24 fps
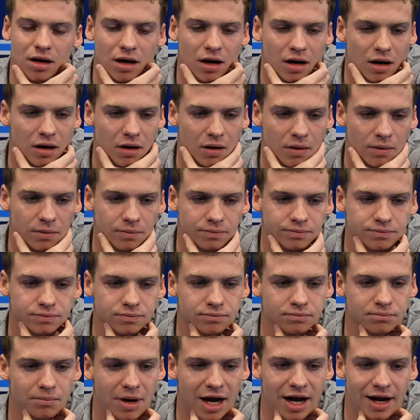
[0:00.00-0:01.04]
Um,
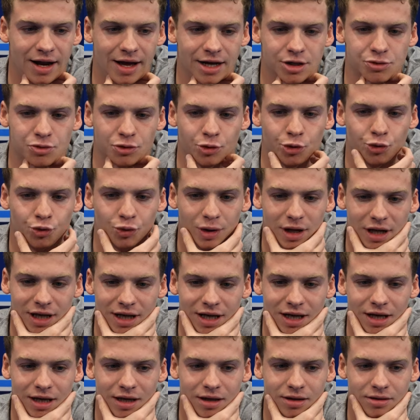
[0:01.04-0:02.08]
my legs were
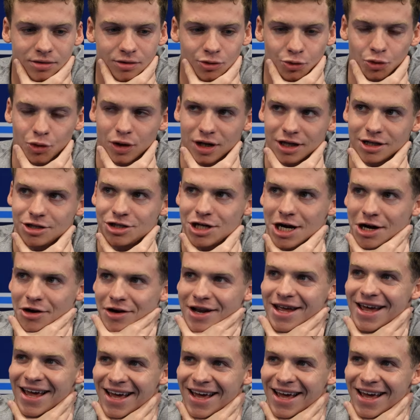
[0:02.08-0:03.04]
really, really tired,